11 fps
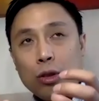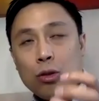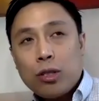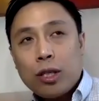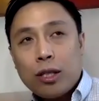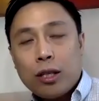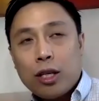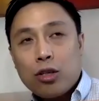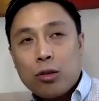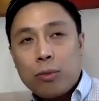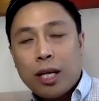you say that they
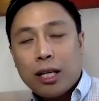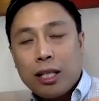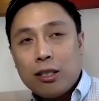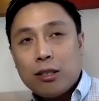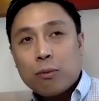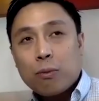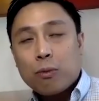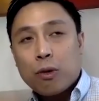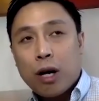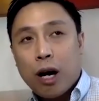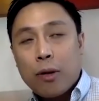should be at least
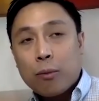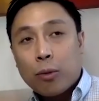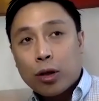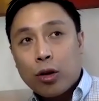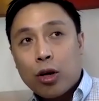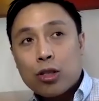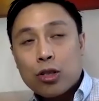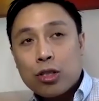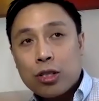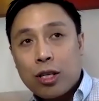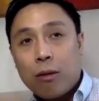a bit more
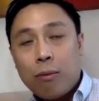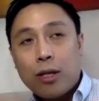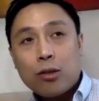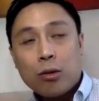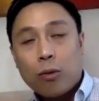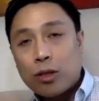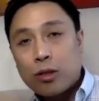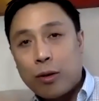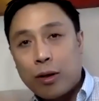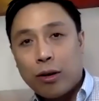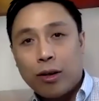cautious still based on what's
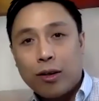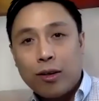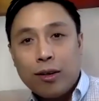going on?